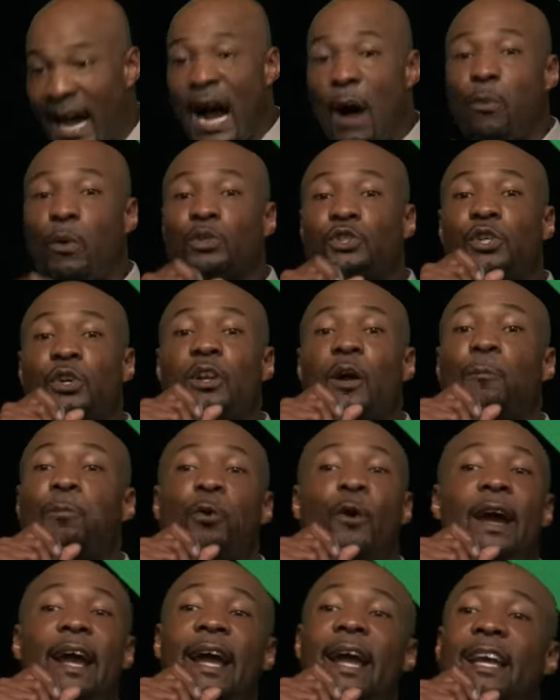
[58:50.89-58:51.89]
I want you to
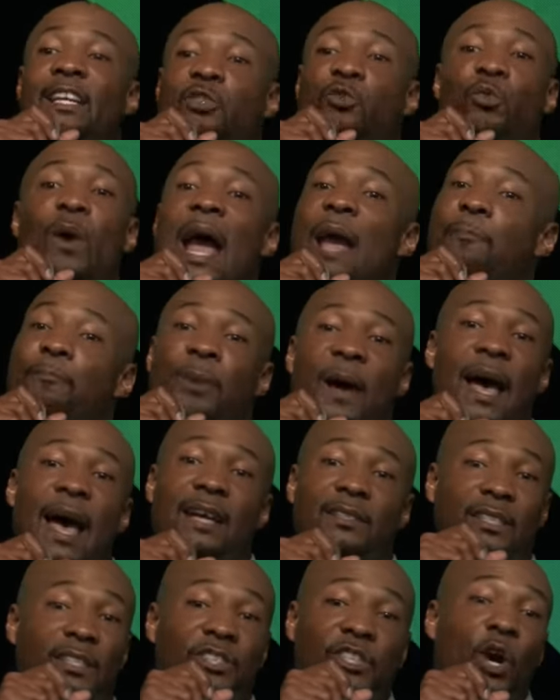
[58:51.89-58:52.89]
praise right
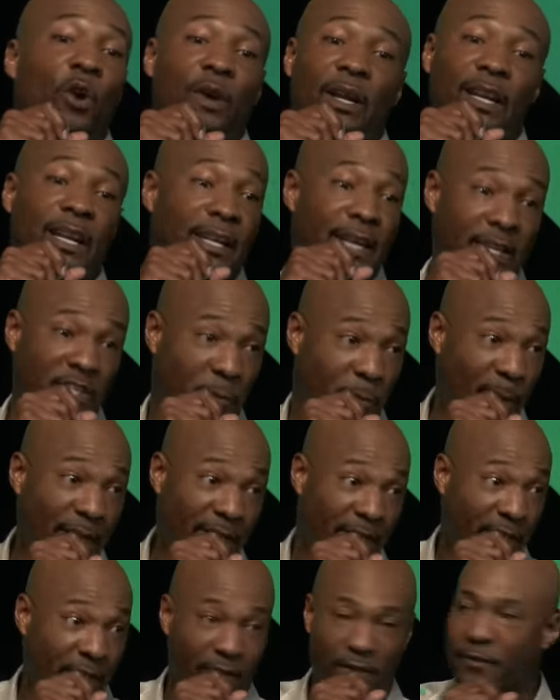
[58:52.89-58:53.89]
past the joker that didn't
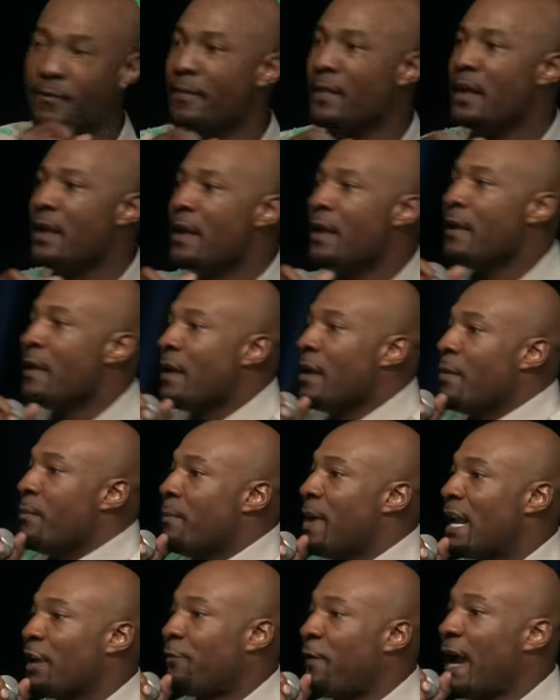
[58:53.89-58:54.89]
speak to you.
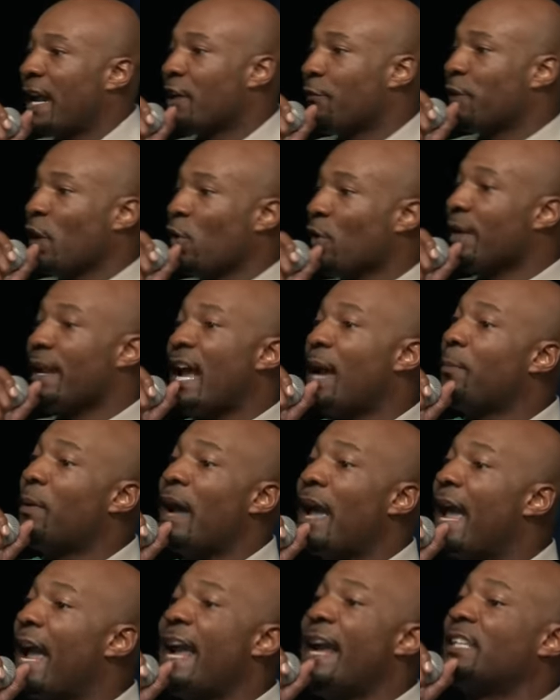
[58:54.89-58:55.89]
Matter of fact, if your
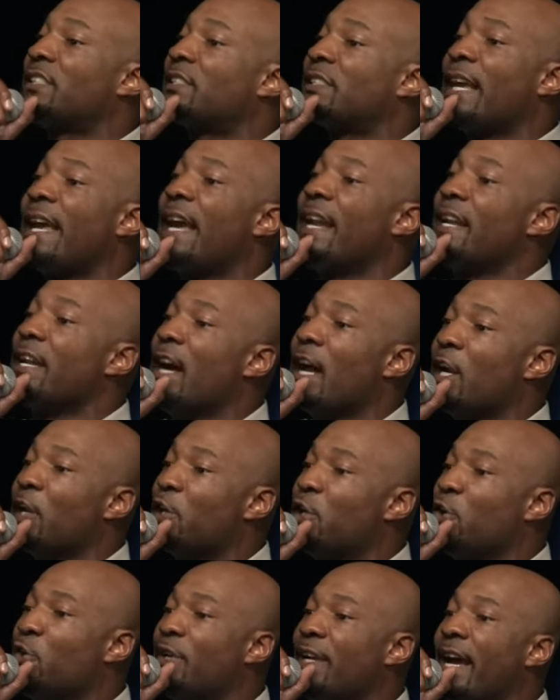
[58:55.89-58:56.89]
neighbor ain't said nothing to
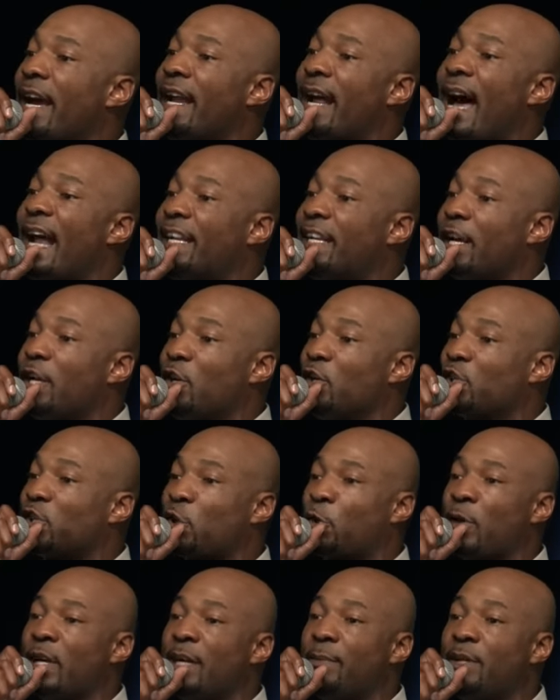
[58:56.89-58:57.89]
you yet, I dare you
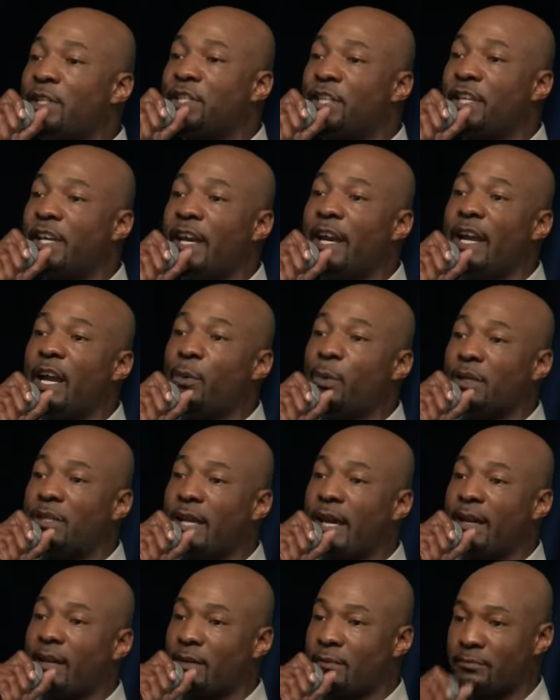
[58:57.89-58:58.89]
scream until you
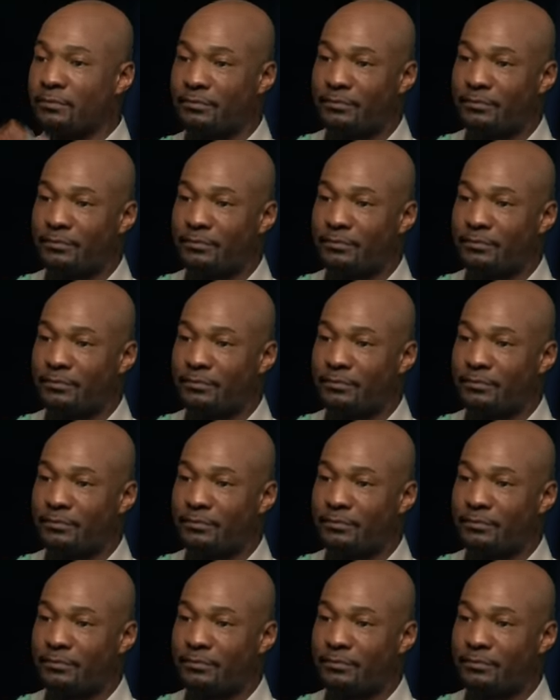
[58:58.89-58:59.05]
irritate them.